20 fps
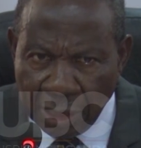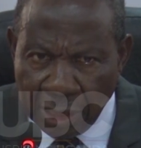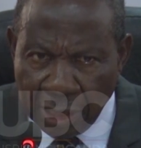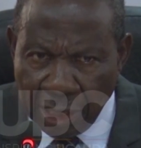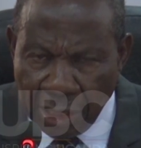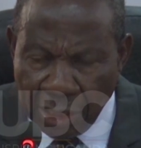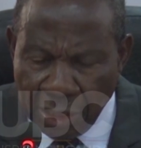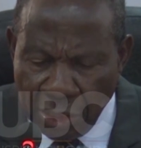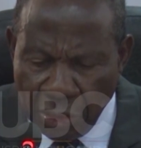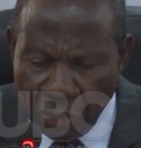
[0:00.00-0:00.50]

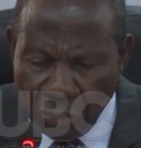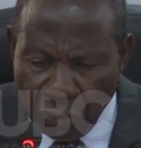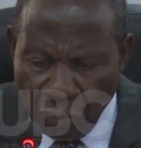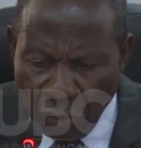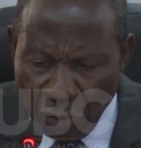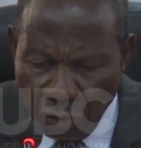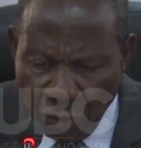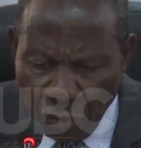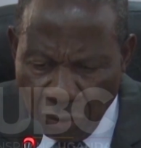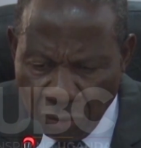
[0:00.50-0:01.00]
in the
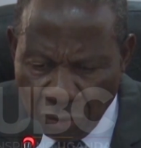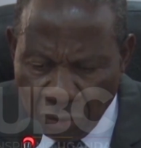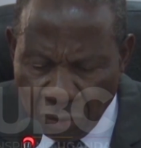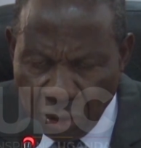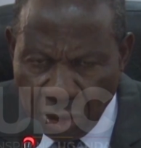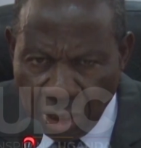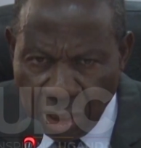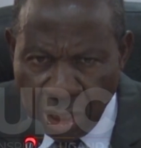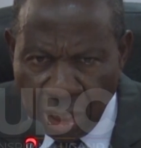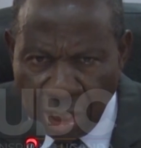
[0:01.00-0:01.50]
know.
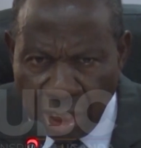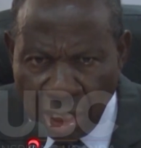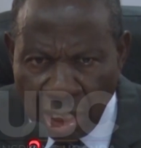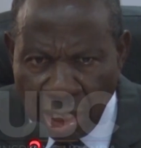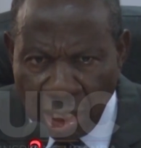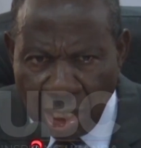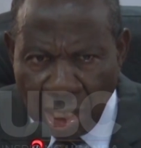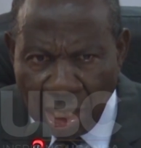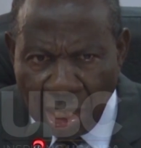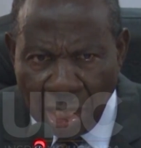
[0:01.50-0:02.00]

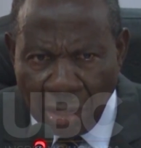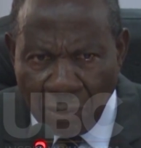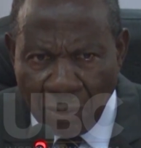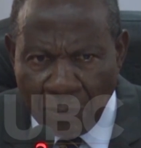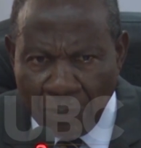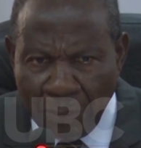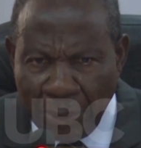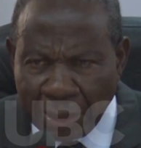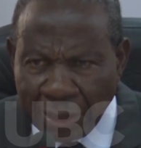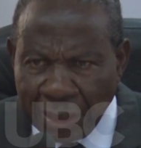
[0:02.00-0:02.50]
Our
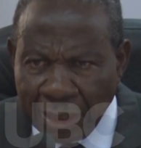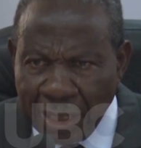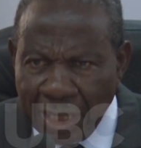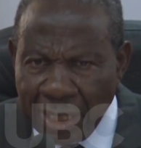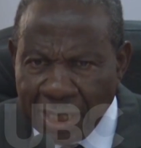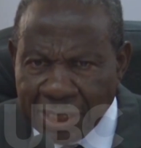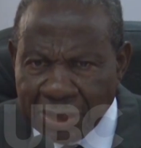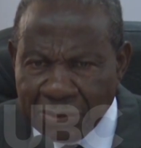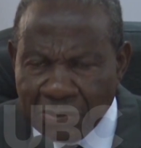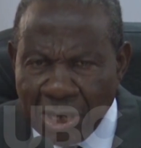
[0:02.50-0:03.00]

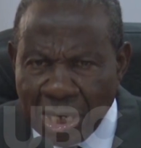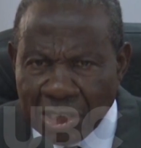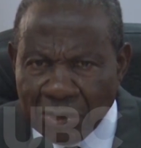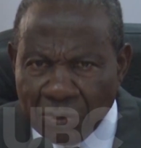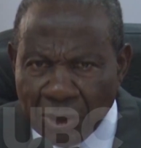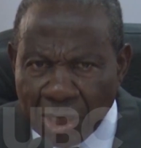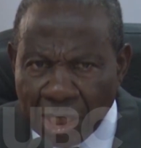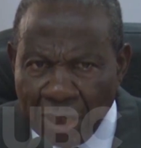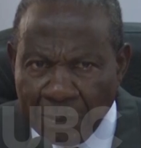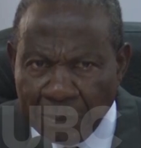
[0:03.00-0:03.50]
partners must
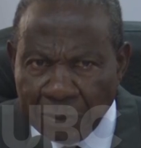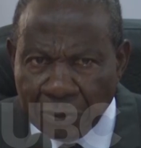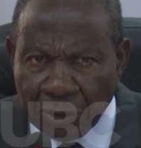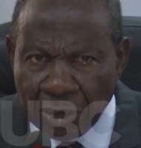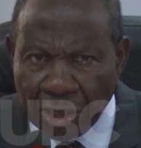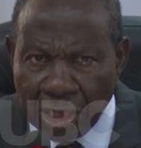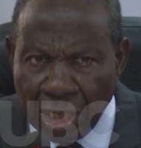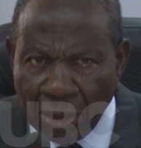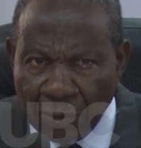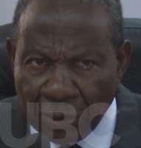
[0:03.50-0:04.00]
be kept
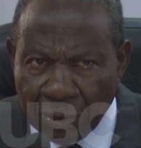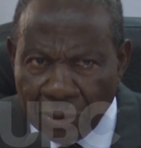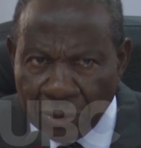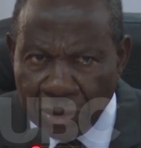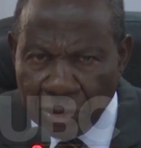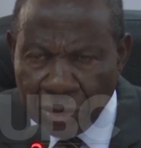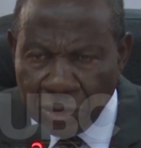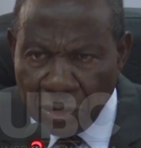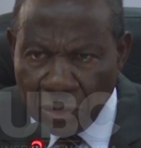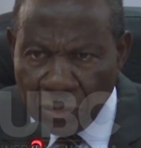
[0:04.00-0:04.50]
in
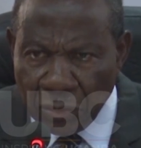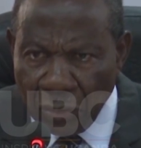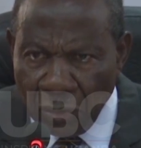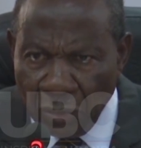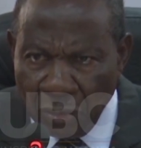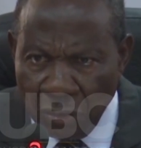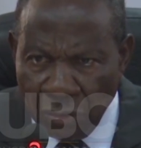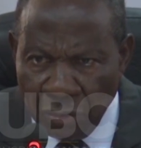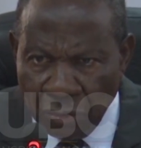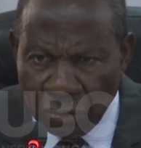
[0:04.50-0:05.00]
the
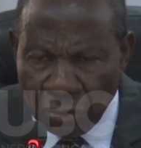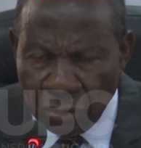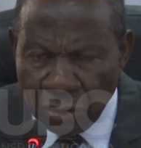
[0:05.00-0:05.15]
know.